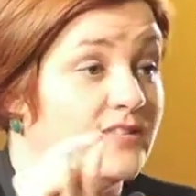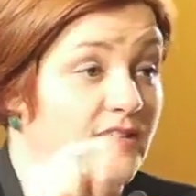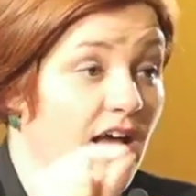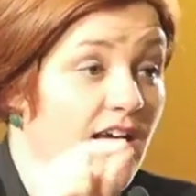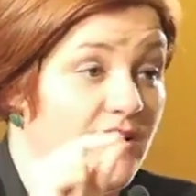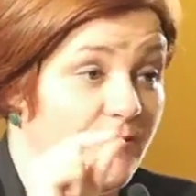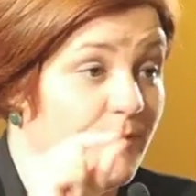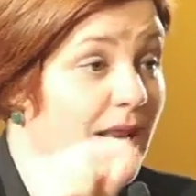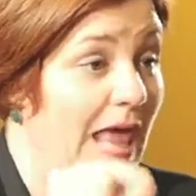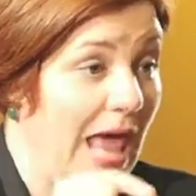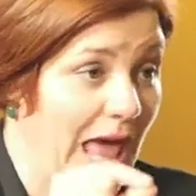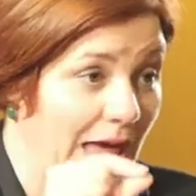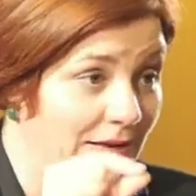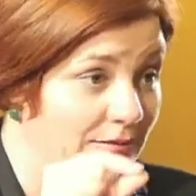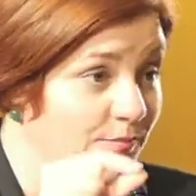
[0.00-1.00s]
side of
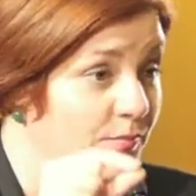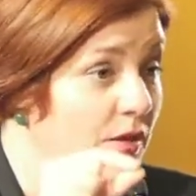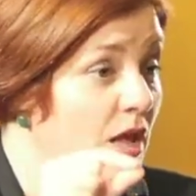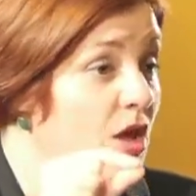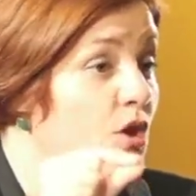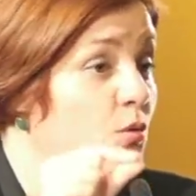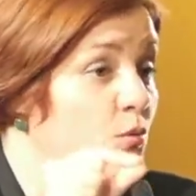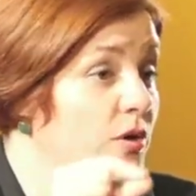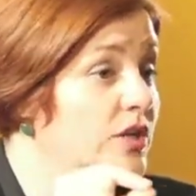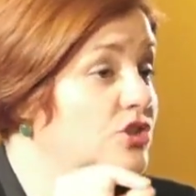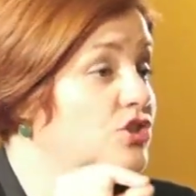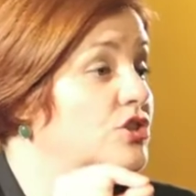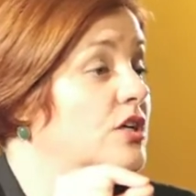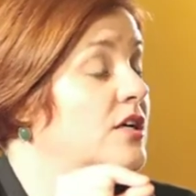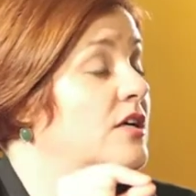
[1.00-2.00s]
Manhattan, which